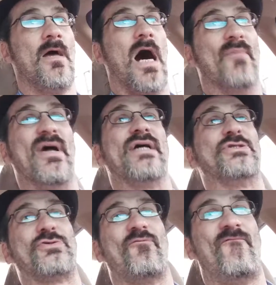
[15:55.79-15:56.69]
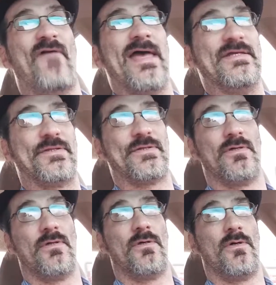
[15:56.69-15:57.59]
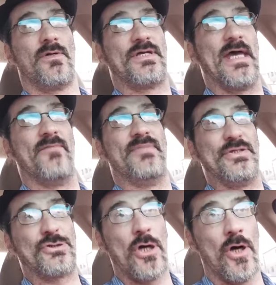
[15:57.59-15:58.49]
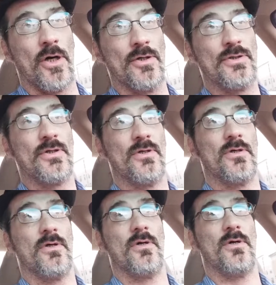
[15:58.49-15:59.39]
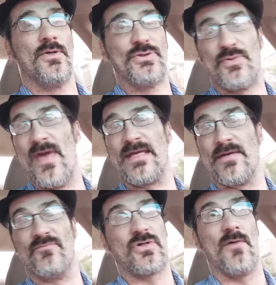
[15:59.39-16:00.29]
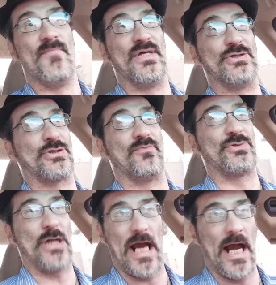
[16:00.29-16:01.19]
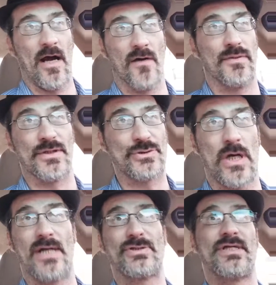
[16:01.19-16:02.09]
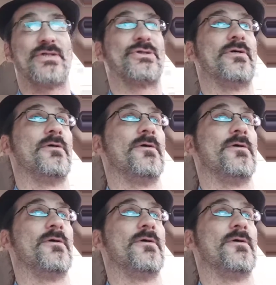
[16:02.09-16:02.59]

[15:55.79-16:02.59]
a man's faith can be turned to make him commit some terrible atrocities.